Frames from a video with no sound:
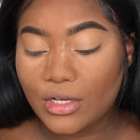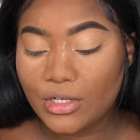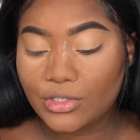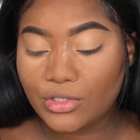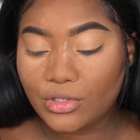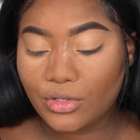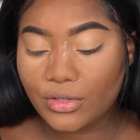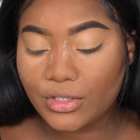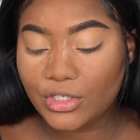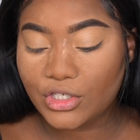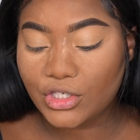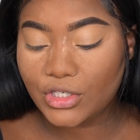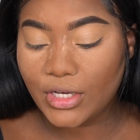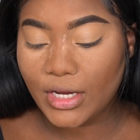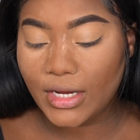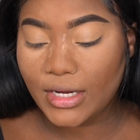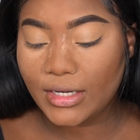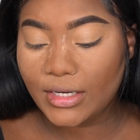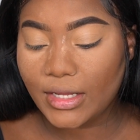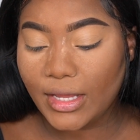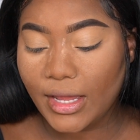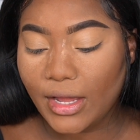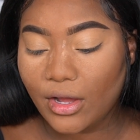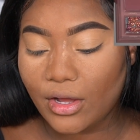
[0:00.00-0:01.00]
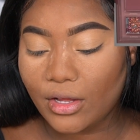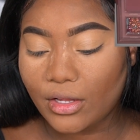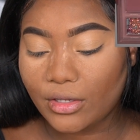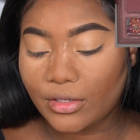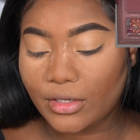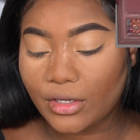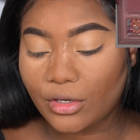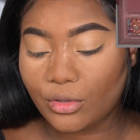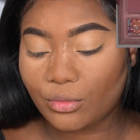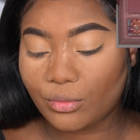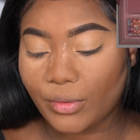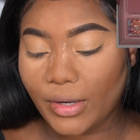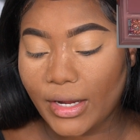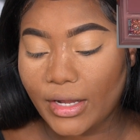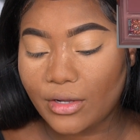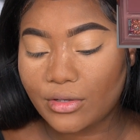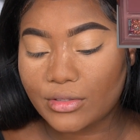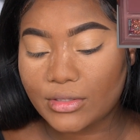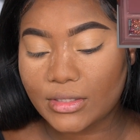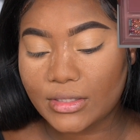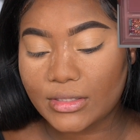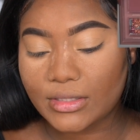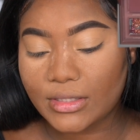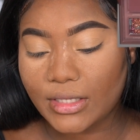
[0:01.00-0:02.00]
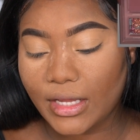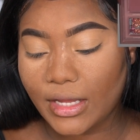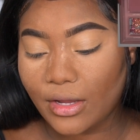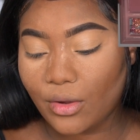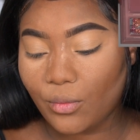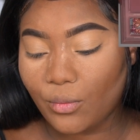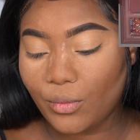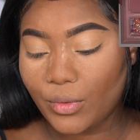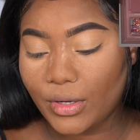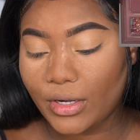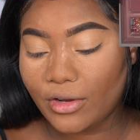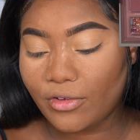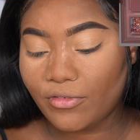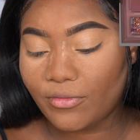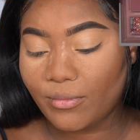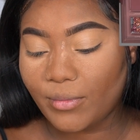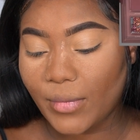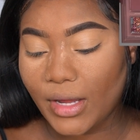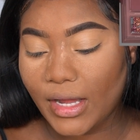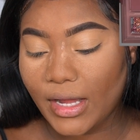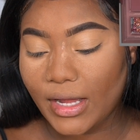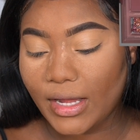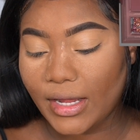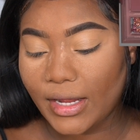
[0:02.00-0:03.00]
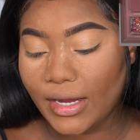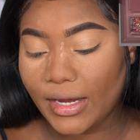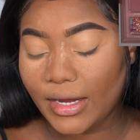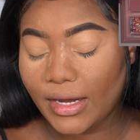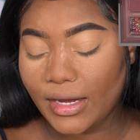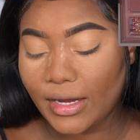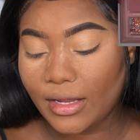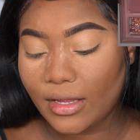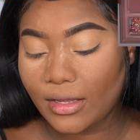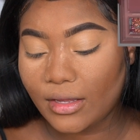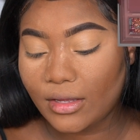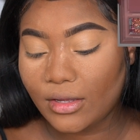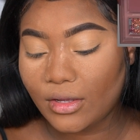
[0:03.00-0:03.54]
So the shade called Arouse looks like one of my